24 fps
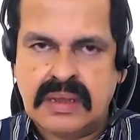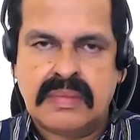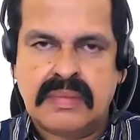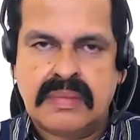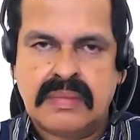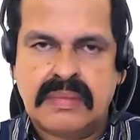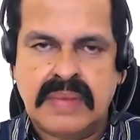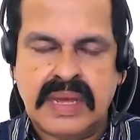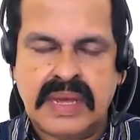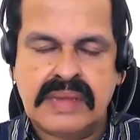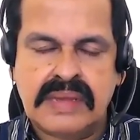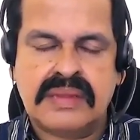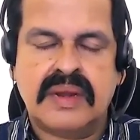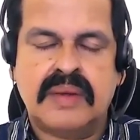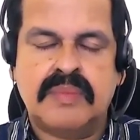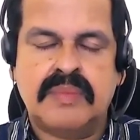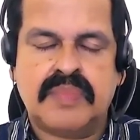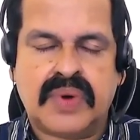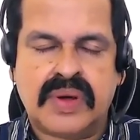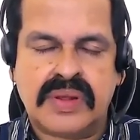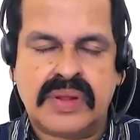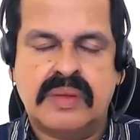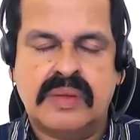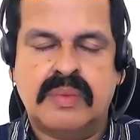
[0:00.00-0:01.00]
makes it
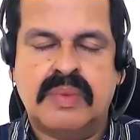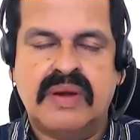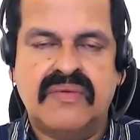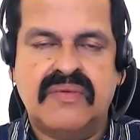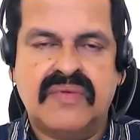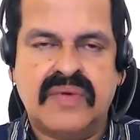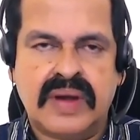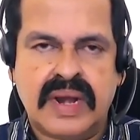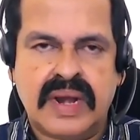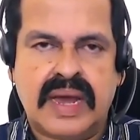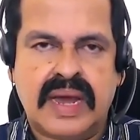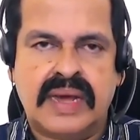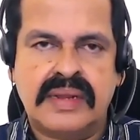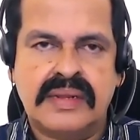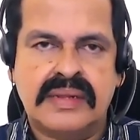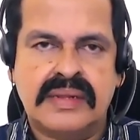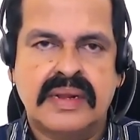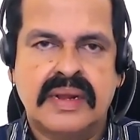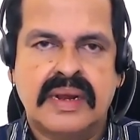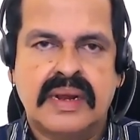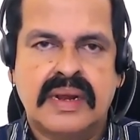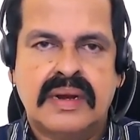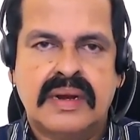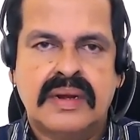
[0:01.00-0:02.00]
possible for us
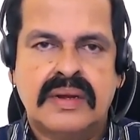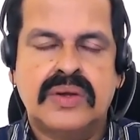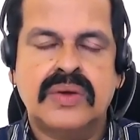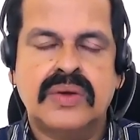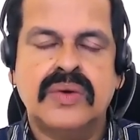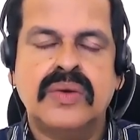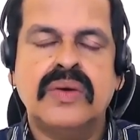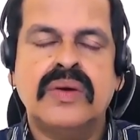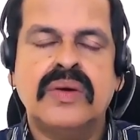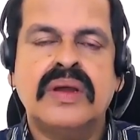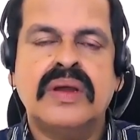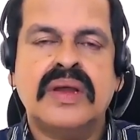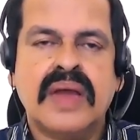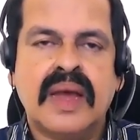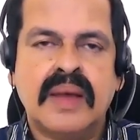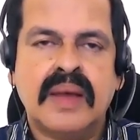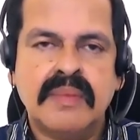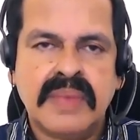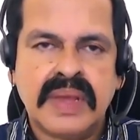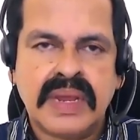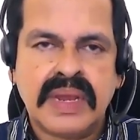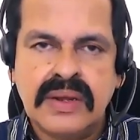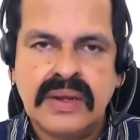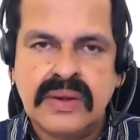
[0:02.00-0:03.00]
to
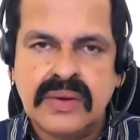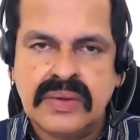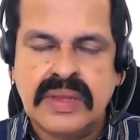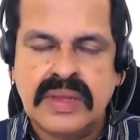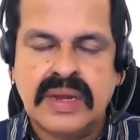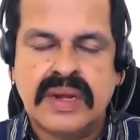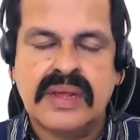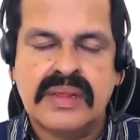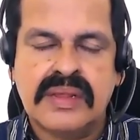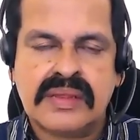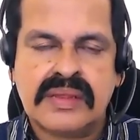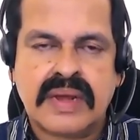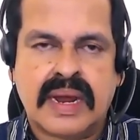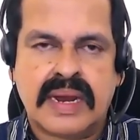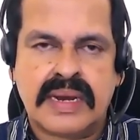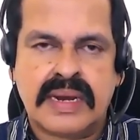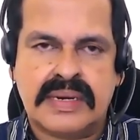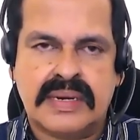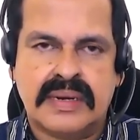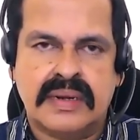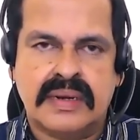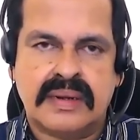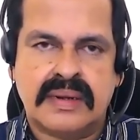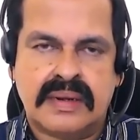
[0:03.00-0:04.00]
come into the
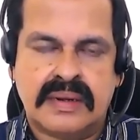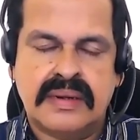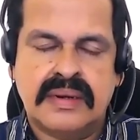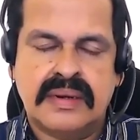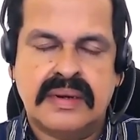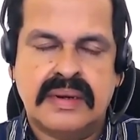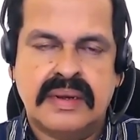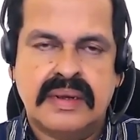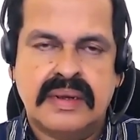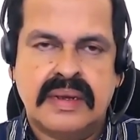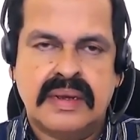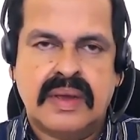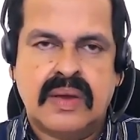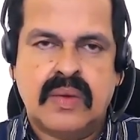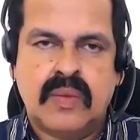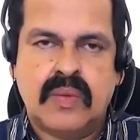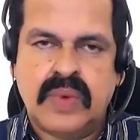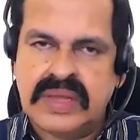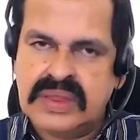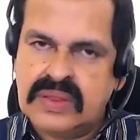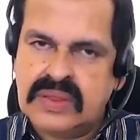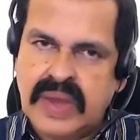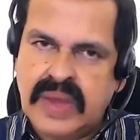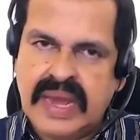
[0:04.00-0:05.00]
discussion
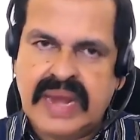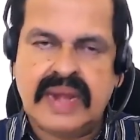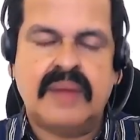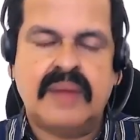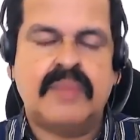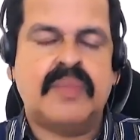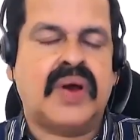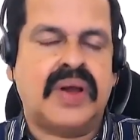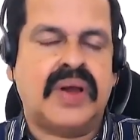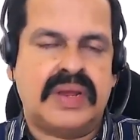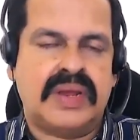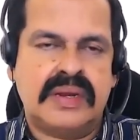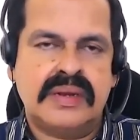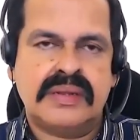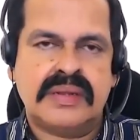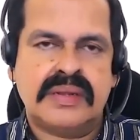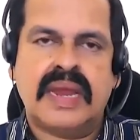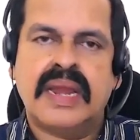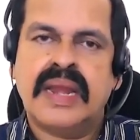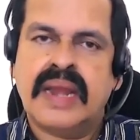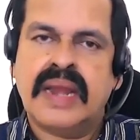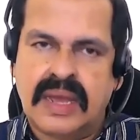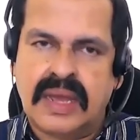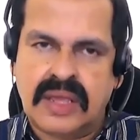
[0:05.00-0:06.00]
with valid points
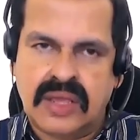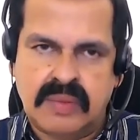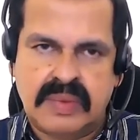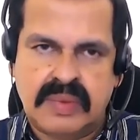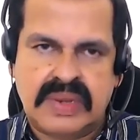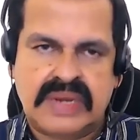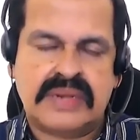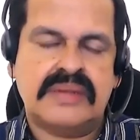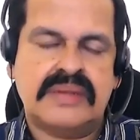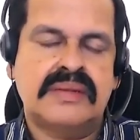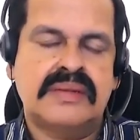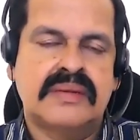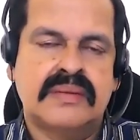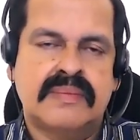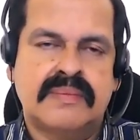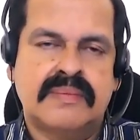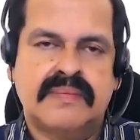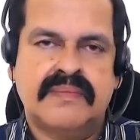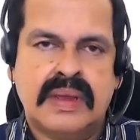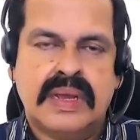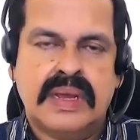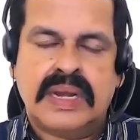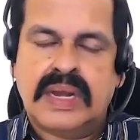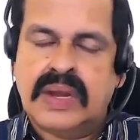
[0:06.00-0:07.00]
and arguments.
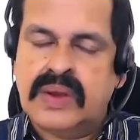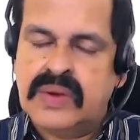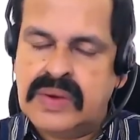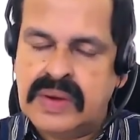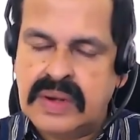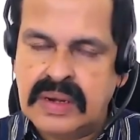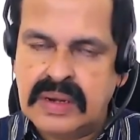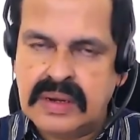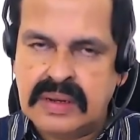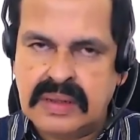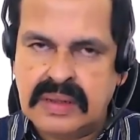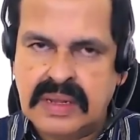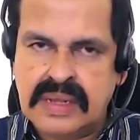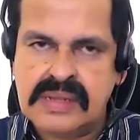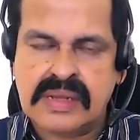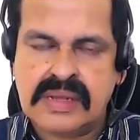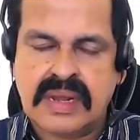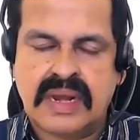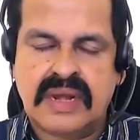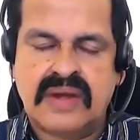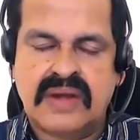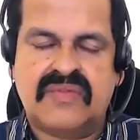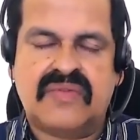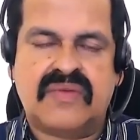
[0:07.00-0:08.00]
Now in these
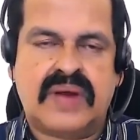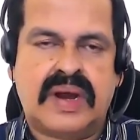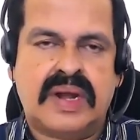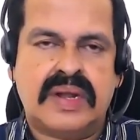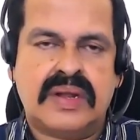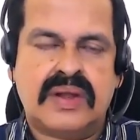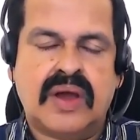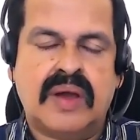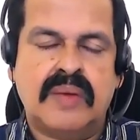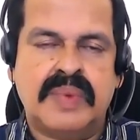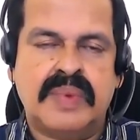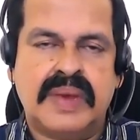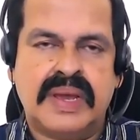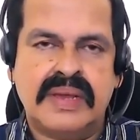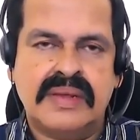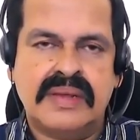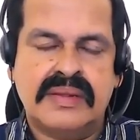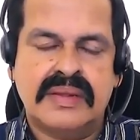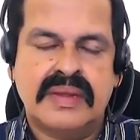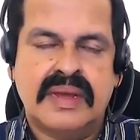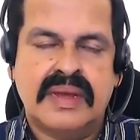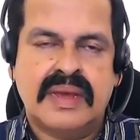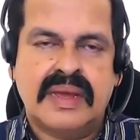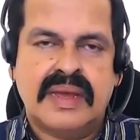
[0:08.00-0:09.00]
kind of
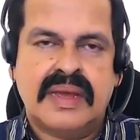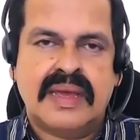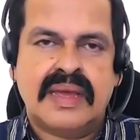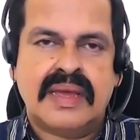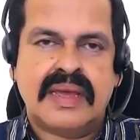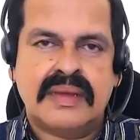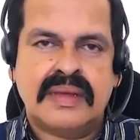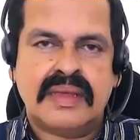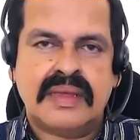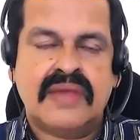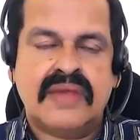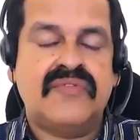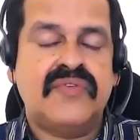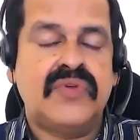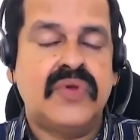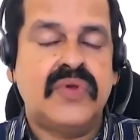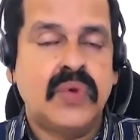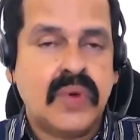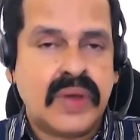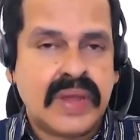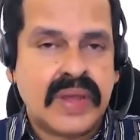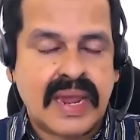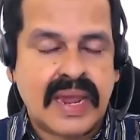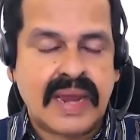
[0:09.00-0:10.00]
topics, if
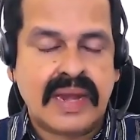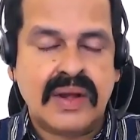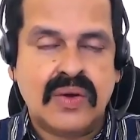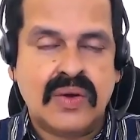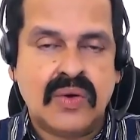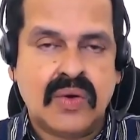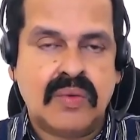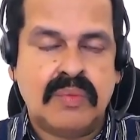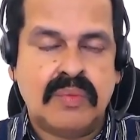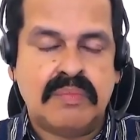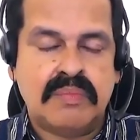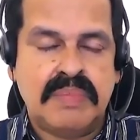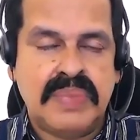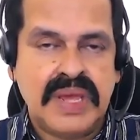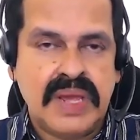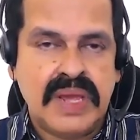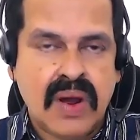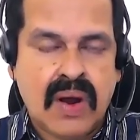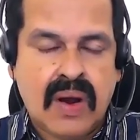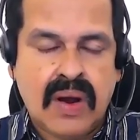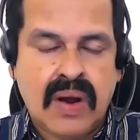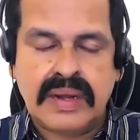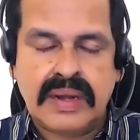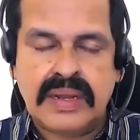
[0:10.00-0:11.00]
you can go
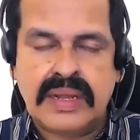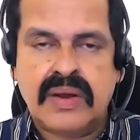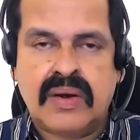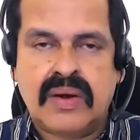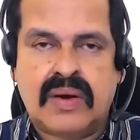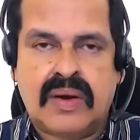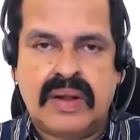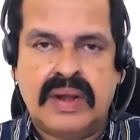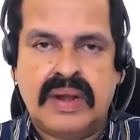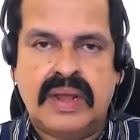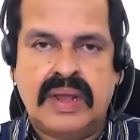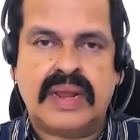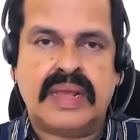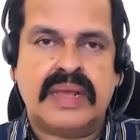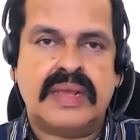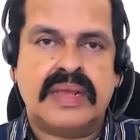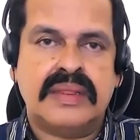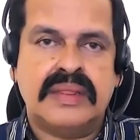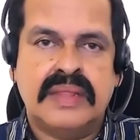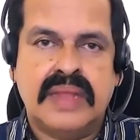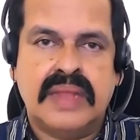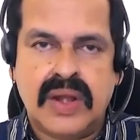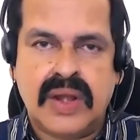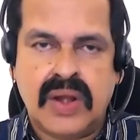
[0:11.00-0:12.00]
beyond the ordinary,
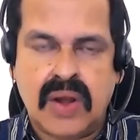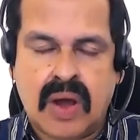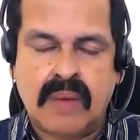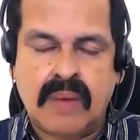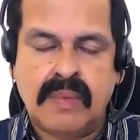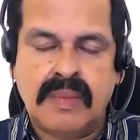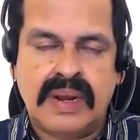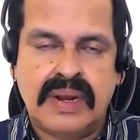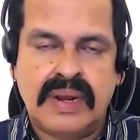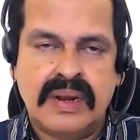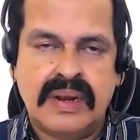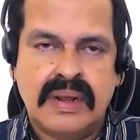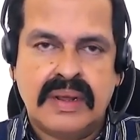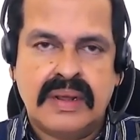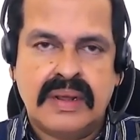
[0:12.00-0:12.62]
the normal,